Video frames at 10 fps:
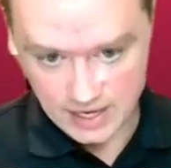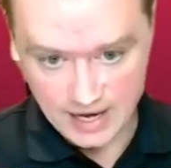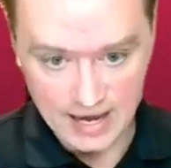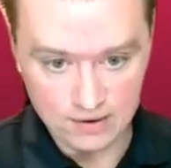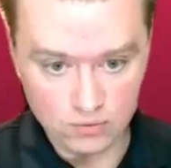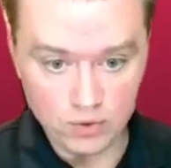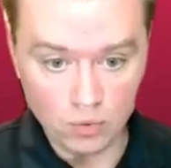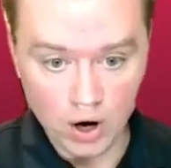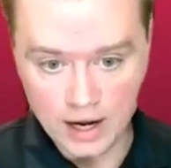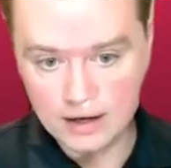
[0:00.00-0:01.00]
hey, we
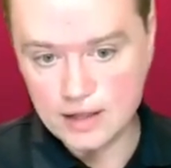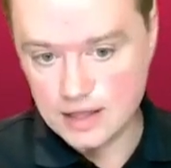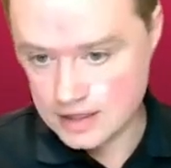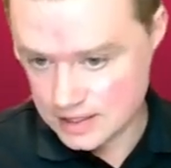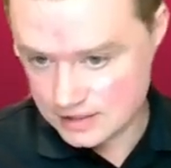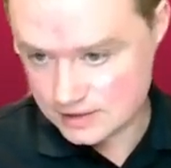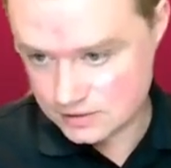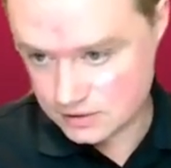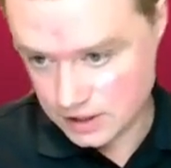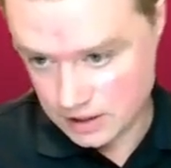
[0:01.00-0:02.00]
want the